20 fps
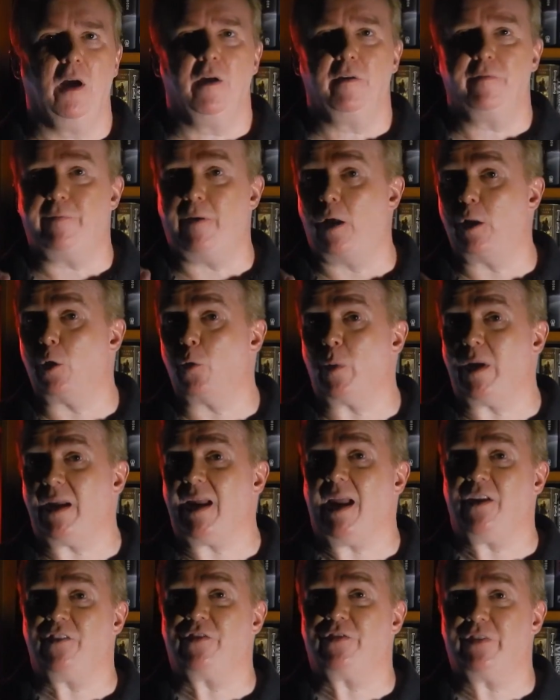Following
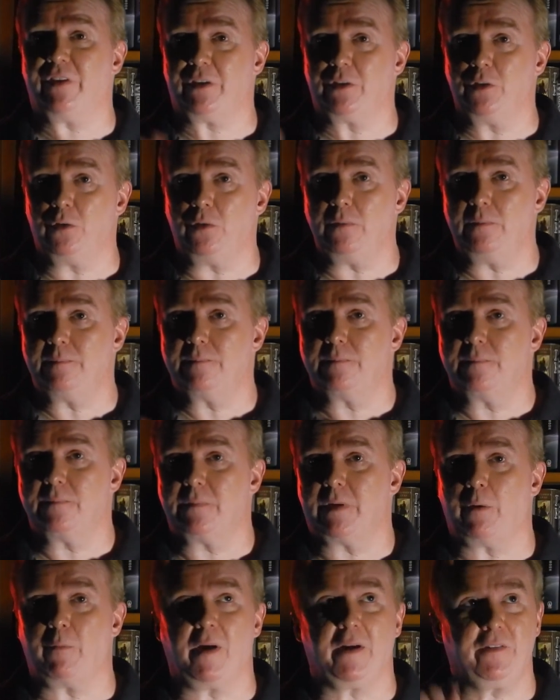a signal
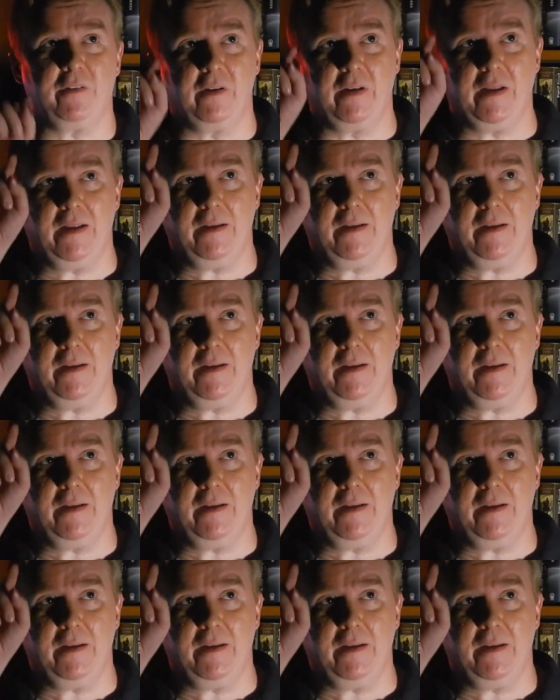directed